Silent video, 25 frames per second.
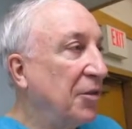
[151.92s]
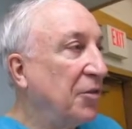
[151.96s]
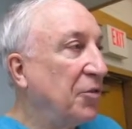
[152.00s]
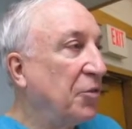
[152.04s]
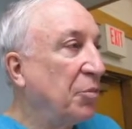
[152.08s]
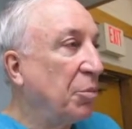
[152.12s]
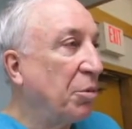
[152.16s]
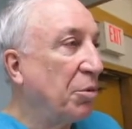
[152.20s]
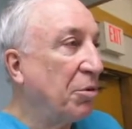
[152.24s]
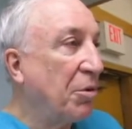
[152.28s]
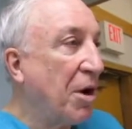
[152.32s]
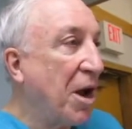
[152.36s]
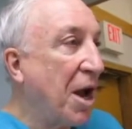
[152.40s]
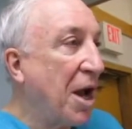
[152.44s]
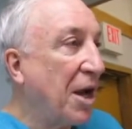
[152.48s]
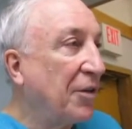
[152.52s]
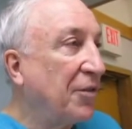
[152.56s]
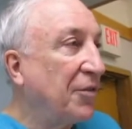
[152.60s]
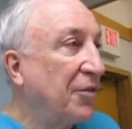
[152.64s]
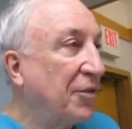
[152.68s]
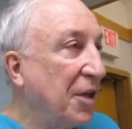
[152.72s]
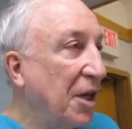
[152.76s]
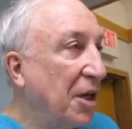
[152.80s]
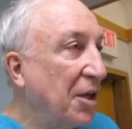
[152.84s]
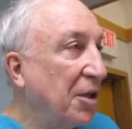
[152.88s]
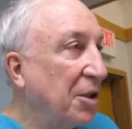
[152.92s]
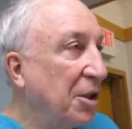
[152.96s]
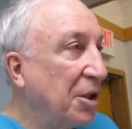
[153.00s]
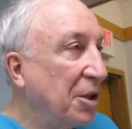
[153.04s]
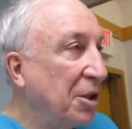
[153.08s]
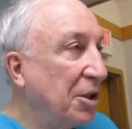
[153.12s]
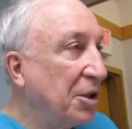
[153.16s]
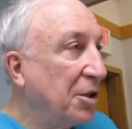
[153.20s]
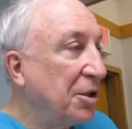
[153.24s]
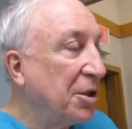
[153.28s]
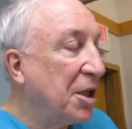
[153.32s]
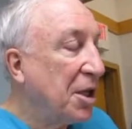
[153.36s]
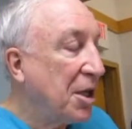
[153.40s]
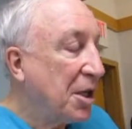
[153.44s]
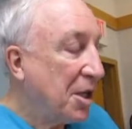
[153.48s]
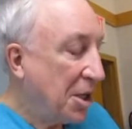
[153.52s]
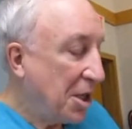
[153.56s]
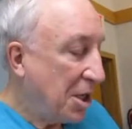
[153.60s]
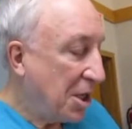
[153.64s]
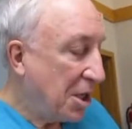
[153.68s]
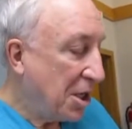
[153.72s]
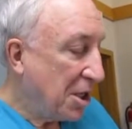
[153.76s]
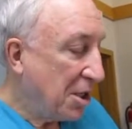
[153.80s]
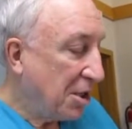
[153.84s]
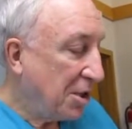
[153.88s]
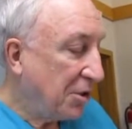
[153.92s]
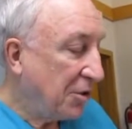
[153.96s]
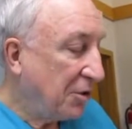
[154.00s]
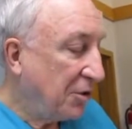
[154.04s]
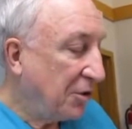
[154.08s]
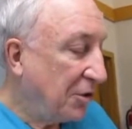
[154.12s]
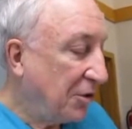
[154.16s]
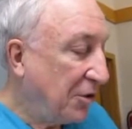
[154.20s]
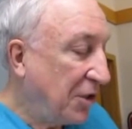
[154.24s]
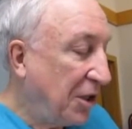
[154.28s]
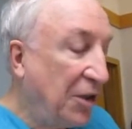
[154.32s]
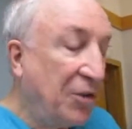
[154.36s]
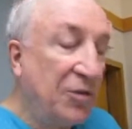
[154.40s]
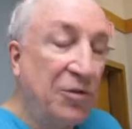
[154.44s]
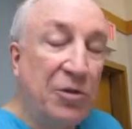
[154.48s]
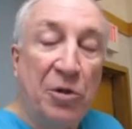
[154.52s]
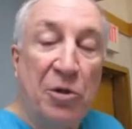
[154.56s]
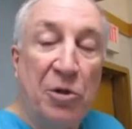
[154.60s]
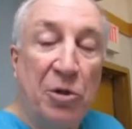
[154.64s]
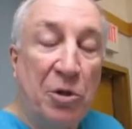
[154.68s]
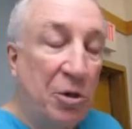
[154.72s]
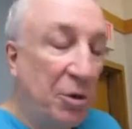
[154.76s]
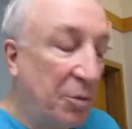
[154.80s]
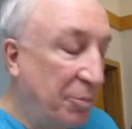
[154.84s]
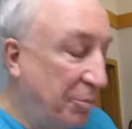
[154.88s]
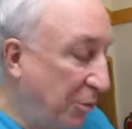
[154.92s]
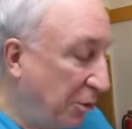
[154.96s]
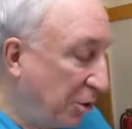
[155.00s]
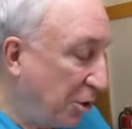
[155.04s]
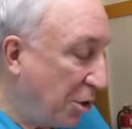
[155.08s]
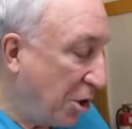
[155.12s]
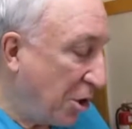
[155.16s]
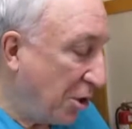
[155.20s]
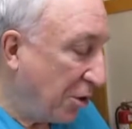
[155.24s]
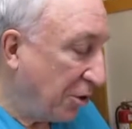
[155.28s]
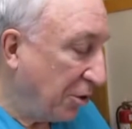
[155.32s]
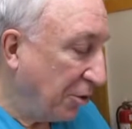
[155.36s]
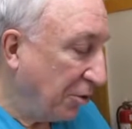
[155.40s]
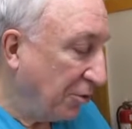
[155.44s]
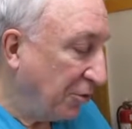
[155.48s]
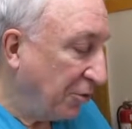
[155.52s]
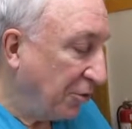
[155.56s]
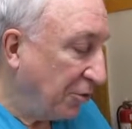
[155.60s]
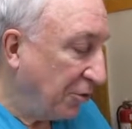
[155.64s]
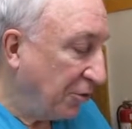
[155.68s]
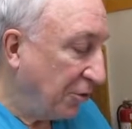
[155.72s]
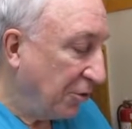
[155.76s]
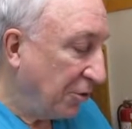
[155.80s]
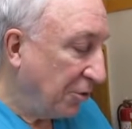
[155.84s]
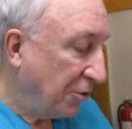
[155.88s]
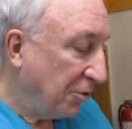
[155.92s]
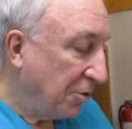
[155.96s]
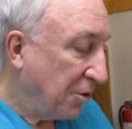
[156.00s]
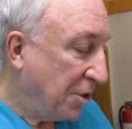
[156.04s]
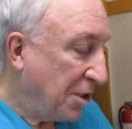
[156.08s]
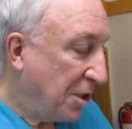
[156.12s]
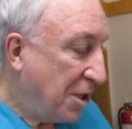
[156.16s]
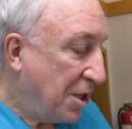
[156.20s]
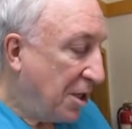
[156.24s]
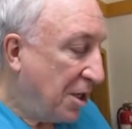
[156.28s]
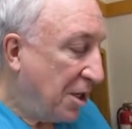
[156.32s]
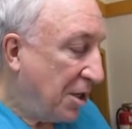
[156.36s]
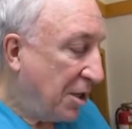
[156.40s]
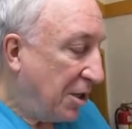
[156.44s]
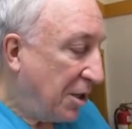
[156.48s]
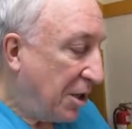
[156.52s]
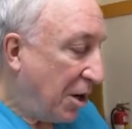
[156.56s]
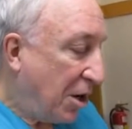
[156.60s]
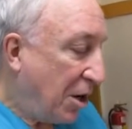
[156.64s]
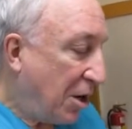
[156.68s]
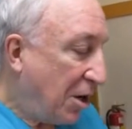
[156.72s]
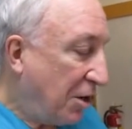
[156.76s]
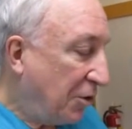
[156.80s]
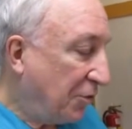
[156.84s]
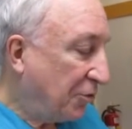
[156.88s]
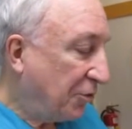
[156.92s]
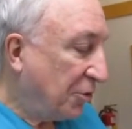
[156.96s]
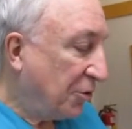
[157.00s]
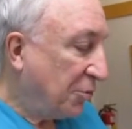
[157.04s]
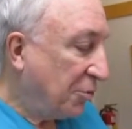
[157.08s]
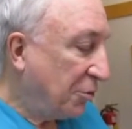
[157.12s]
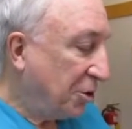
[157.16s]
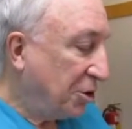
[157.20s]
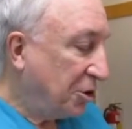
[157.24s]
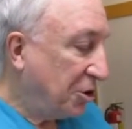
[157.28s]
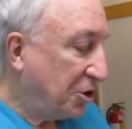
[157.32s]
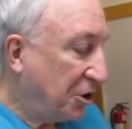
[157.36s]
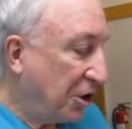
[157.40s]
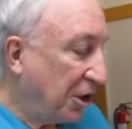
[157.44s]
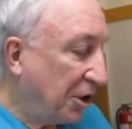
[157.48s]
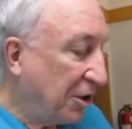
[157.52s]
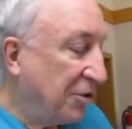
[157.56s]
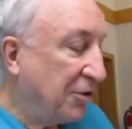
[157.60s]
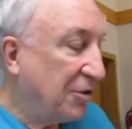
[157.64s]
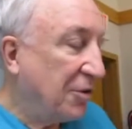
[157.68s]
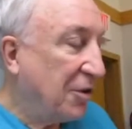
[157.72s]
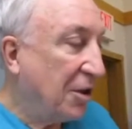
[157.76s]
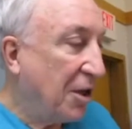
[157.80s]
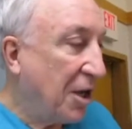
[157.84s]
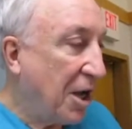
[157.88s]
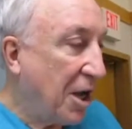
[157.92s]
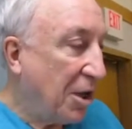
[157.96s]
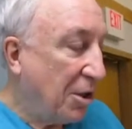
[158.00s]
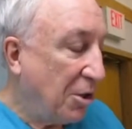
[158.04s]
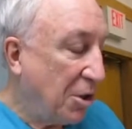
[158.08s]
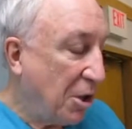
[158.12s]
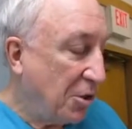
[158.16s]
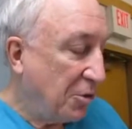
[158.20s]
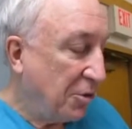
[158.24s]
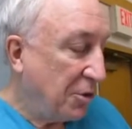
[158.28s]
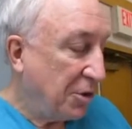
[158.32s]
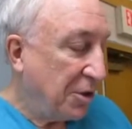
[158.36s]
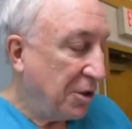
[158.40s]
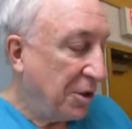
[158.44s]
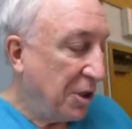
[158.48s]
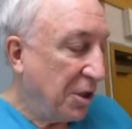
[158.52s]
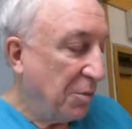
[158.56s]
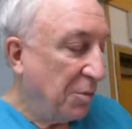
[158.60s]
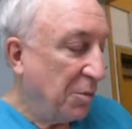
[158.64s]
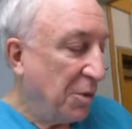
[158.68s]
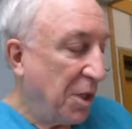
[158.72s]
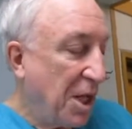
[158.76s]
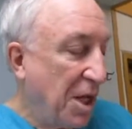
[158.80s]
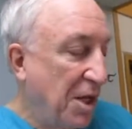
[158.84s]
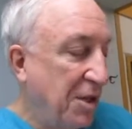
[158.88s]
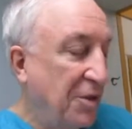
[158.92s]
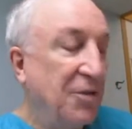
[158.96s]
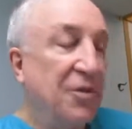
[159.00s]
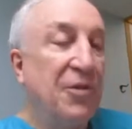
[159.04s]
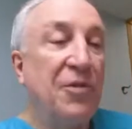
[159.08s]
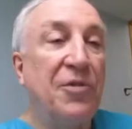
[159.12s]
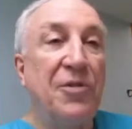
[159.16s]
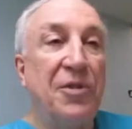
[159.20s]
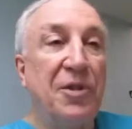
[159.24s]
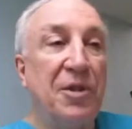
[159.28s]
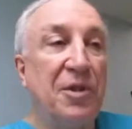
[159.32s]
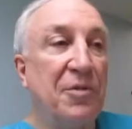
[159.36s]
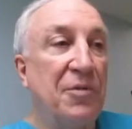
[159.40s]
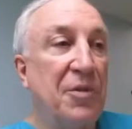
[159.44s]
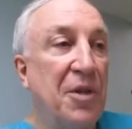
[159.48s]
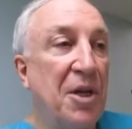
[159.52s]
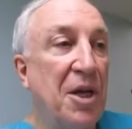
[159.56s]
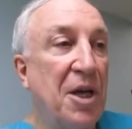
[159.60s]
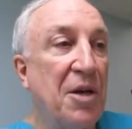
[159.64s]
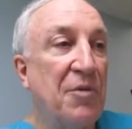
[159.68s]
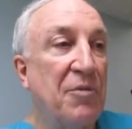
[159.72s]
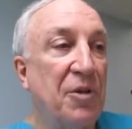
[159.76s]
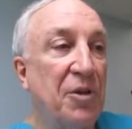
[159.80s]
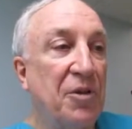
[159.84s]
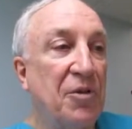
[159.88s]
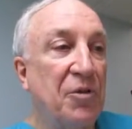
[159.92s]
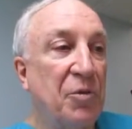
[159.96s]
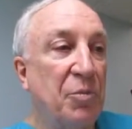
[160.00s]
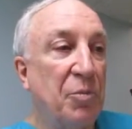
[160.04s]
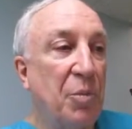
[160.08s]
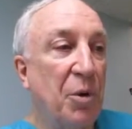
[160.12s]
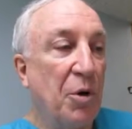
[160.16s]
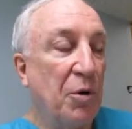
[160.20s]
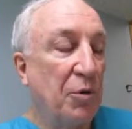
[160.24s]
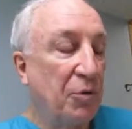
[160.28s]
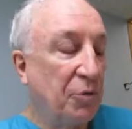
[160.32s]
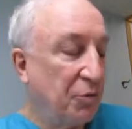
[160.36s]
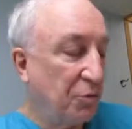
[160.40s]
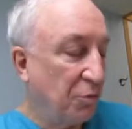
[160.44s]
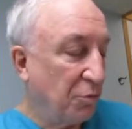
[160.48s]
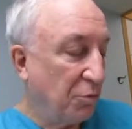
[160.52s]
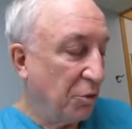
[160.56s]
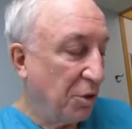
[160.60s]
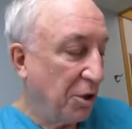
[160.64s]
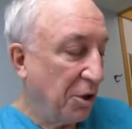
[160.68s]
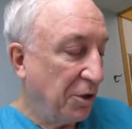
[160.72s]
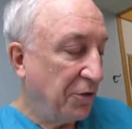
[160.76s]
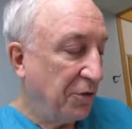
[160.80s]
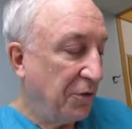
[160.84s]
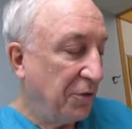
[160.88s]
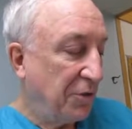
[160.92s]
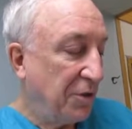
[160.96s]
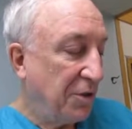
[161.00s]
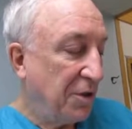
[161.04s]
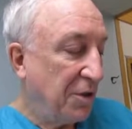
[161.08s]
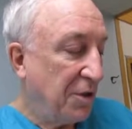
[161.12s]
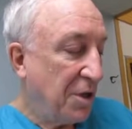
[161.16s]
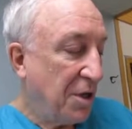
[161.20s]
peroxide in it, and it takes a little longer to do. Also, we check along the gum line to see if they have exposed roots